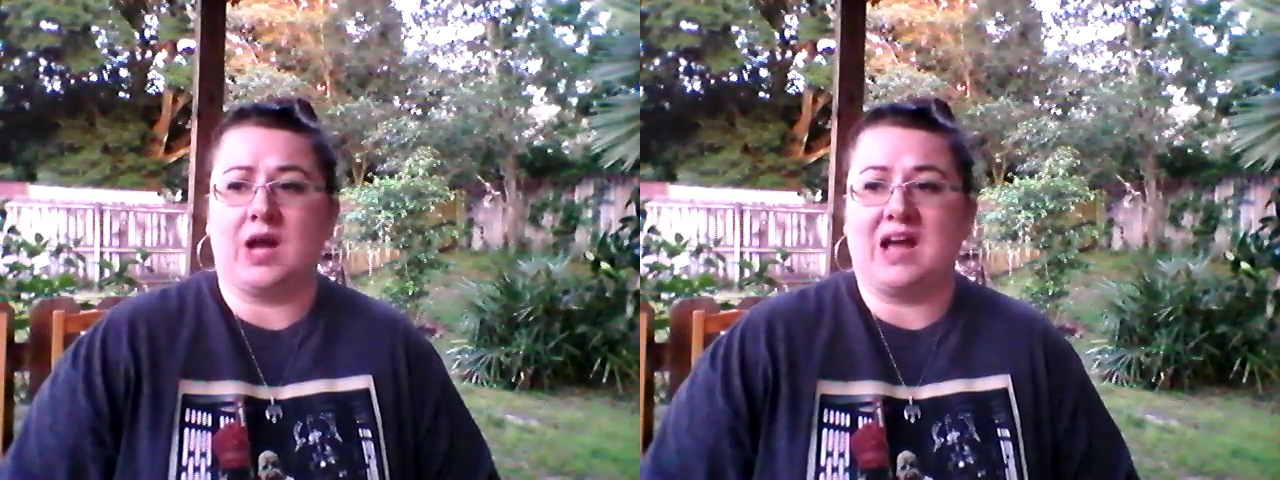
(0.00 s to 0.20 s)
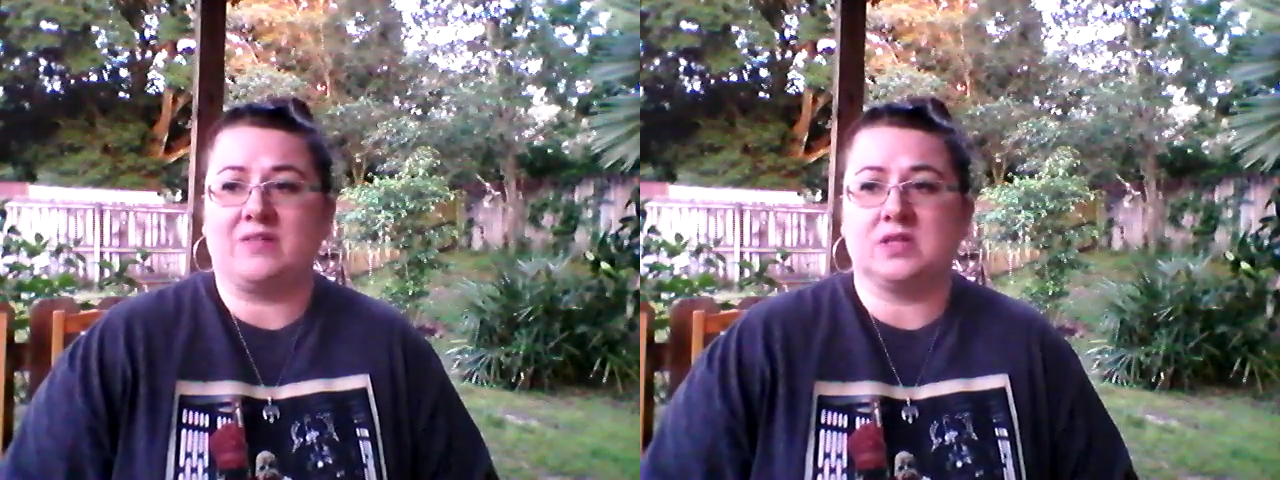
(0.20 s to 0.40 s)

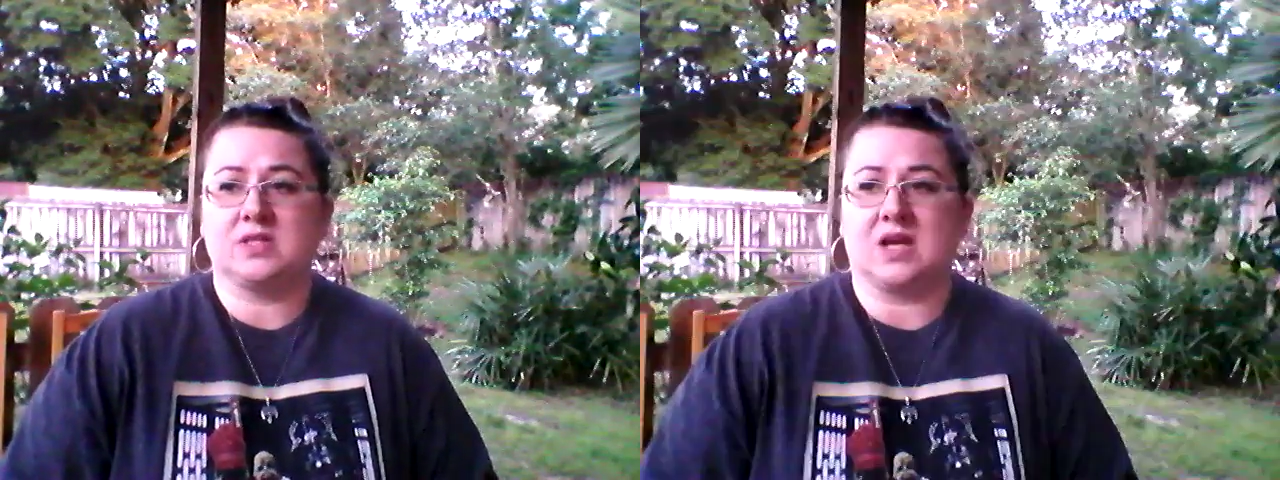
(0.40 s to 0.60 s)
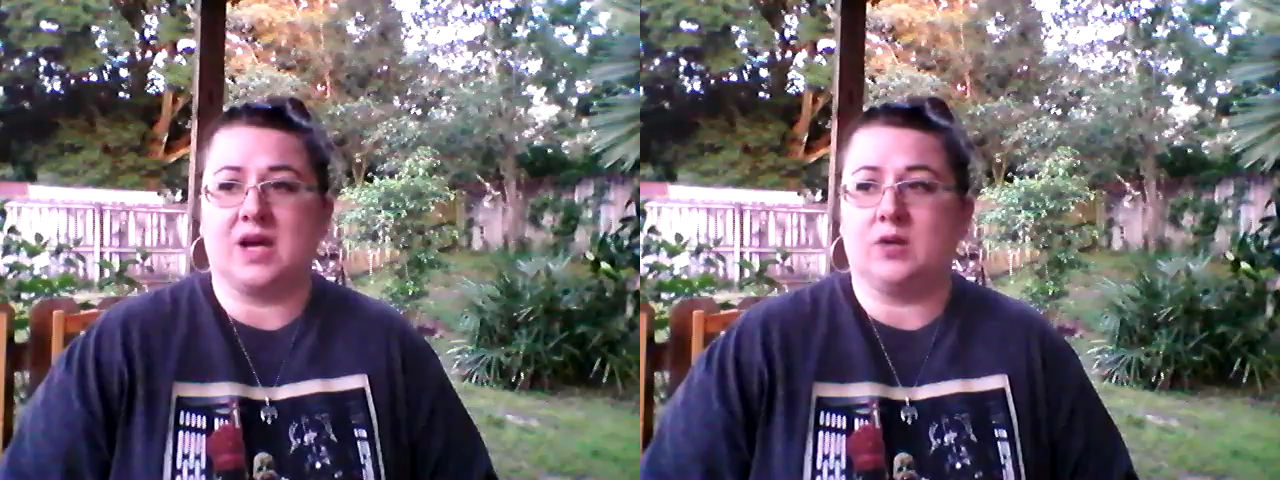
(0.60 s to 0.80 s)
I haven't
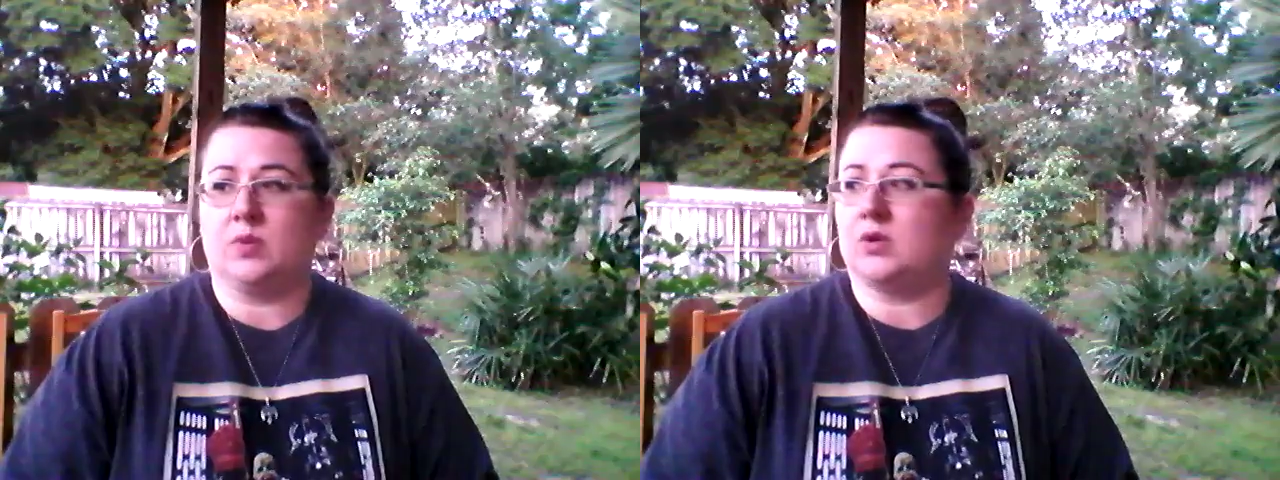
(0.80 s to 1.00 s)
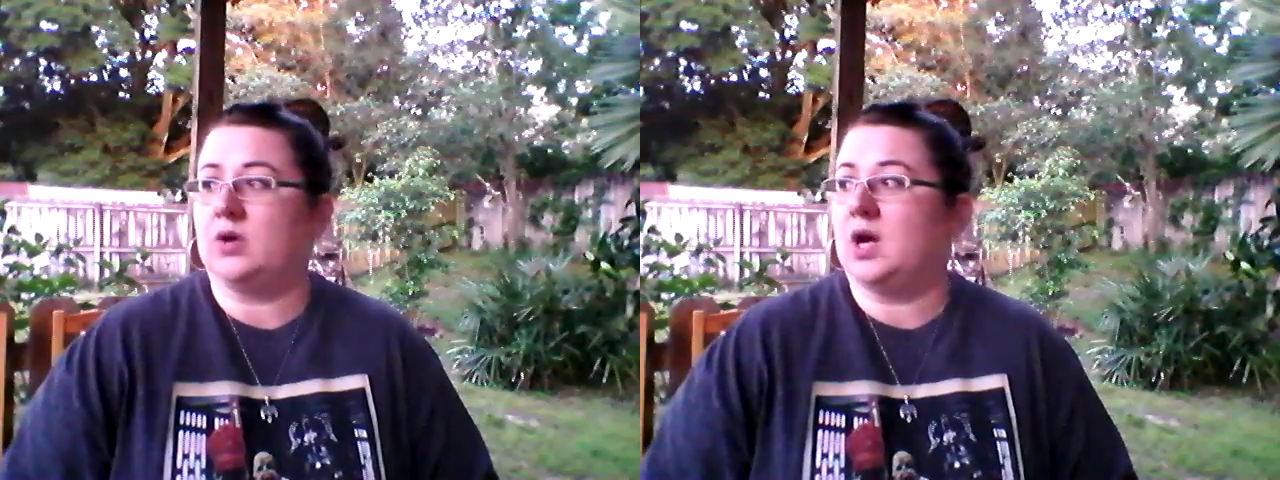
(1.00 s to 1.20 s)
decided
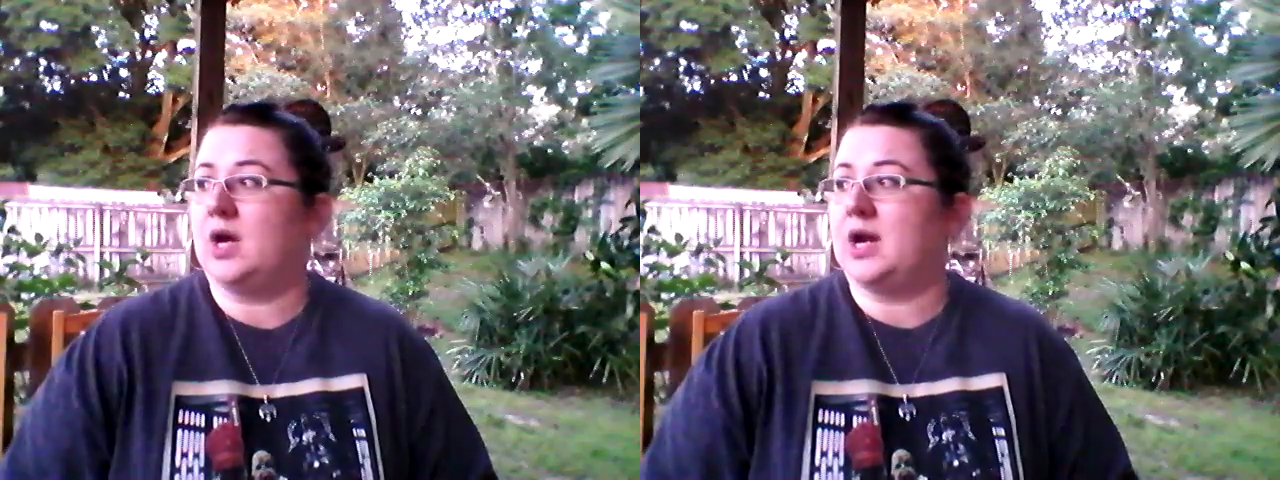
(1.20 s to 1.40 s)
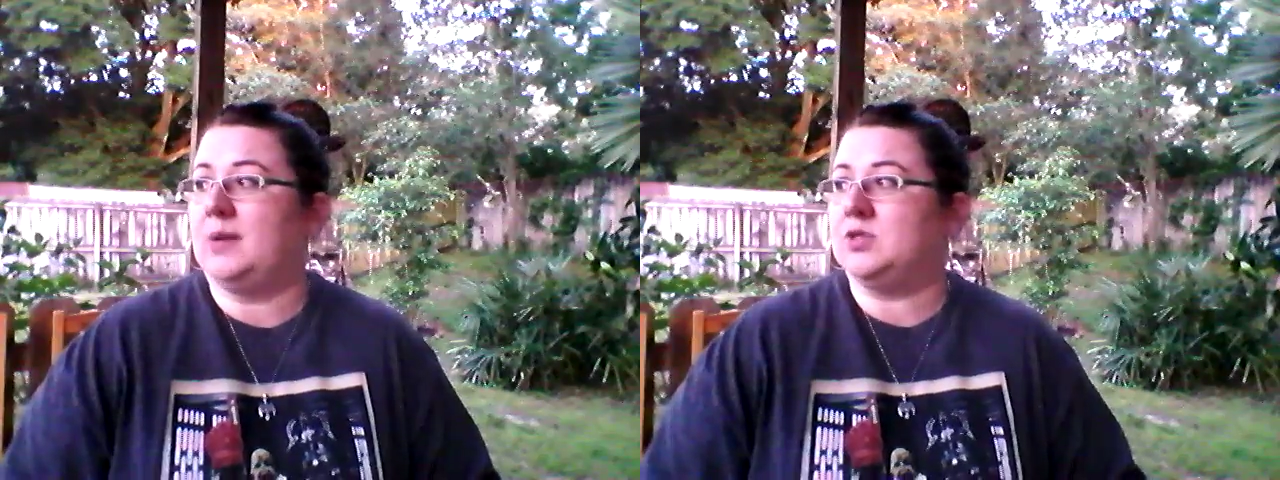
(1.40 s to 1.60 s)
whether or
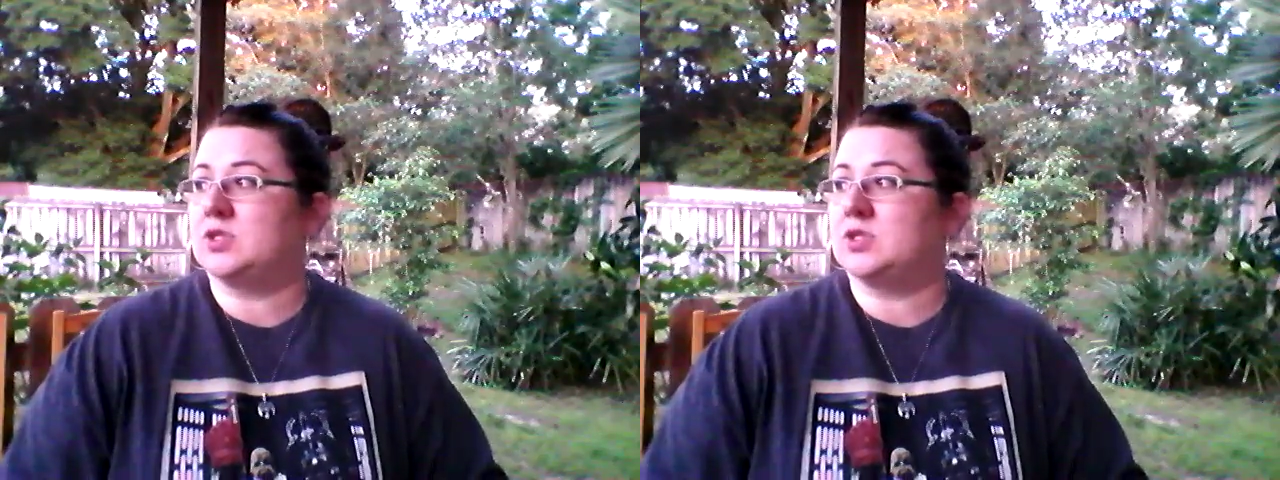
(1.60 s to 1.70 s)
not I'm